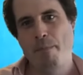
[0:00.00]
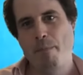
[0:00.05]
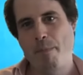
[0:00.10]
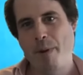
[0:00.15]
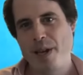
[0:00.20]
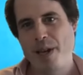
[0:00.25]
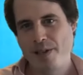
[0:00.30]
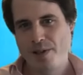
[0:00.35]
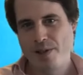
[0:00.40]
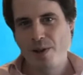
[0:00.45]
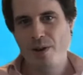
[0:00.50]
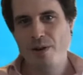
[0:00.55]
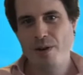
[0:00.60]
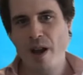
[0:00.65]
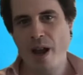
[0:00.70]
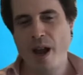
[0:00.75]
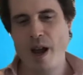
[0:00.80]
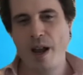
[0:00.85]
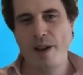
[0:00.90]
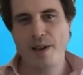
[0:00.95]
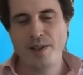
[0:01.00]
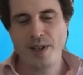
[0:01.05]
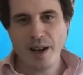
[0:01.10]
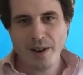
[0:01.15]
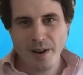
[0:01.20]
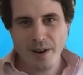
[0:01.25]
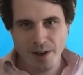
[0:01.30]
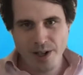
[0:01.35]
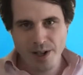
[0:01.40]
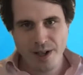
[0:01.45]
based on the
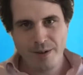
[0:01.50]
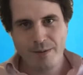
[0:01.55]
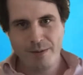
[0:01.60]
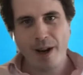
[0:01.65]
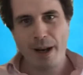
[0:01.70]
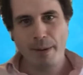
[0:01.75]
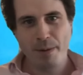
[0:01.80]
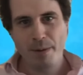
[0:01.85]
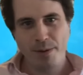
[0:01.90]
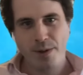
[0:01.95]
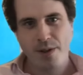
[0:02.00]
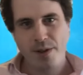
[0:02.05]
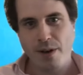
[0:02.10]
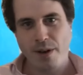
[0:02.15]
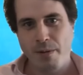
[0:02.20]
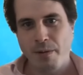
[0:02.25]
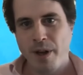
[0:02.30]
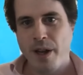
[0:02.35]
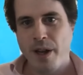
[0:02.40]
technology available. So